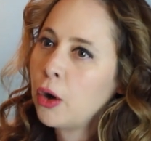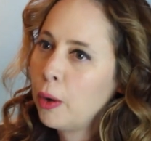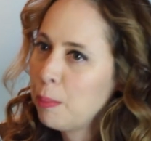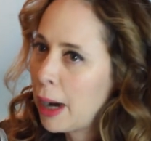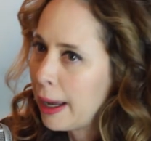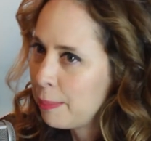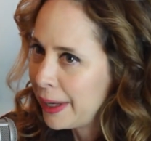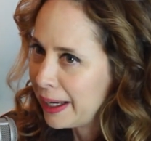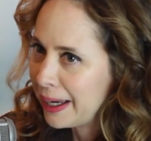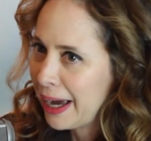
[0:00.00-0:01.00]
go and buy a
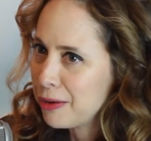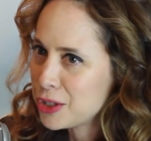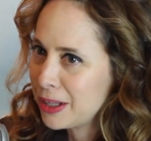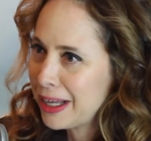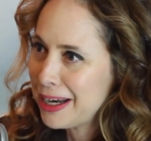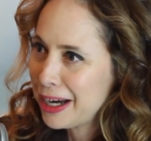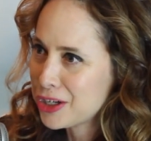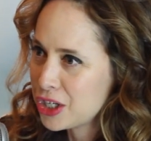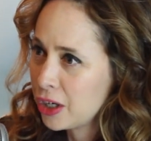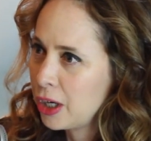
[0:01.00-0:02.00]
pink couch and then
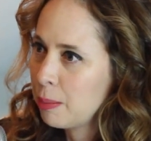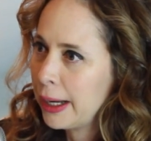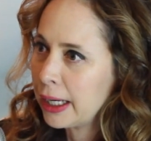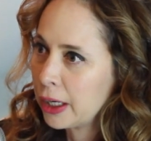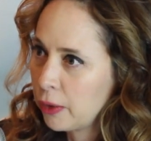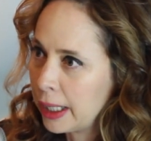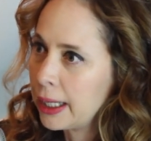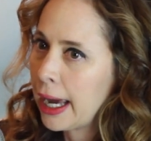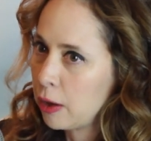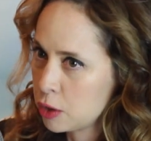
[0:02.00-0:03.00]
next year you're buying a
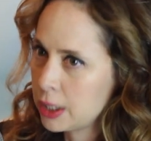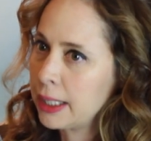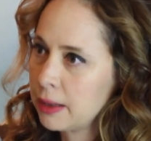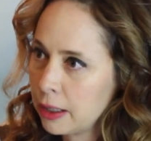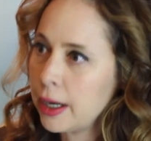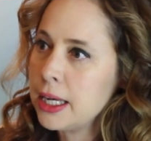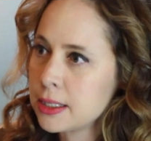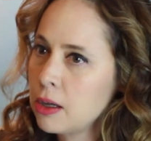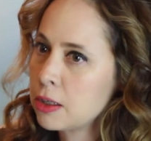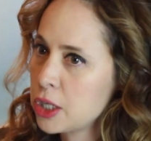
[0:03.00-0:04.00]
green couch. Like there
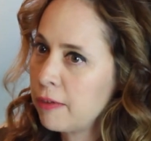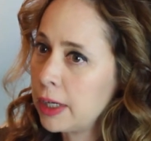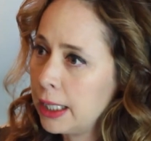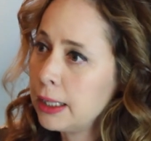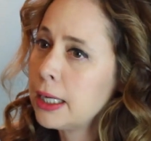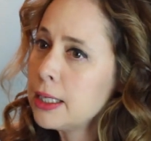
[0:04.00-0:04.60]
is longevity in